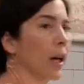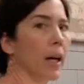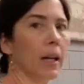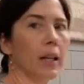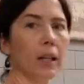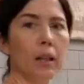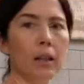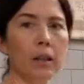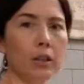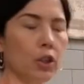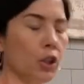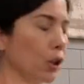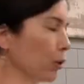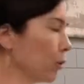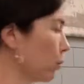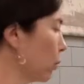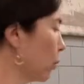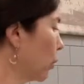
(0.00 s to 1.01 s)
in the
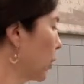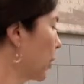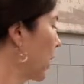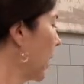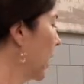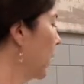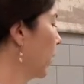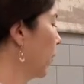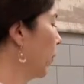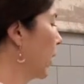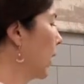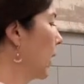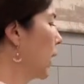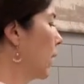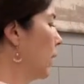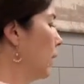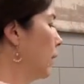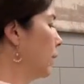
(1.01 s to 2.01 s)
chilled water and the
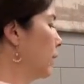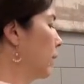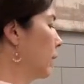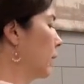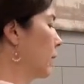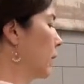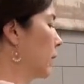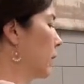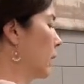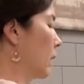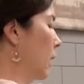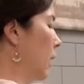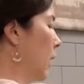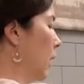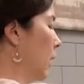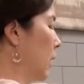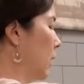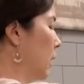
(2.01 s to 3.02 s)
vinegar.
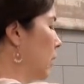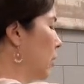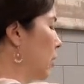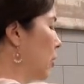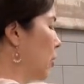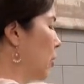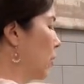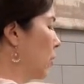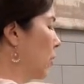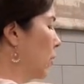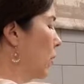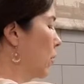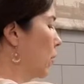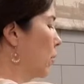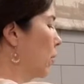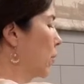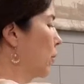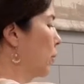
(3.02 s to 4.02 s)
So just
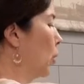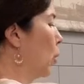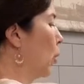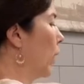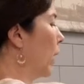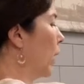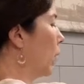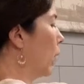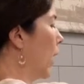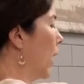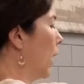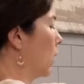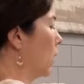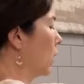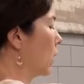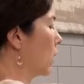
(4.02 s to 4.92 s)
pour that around,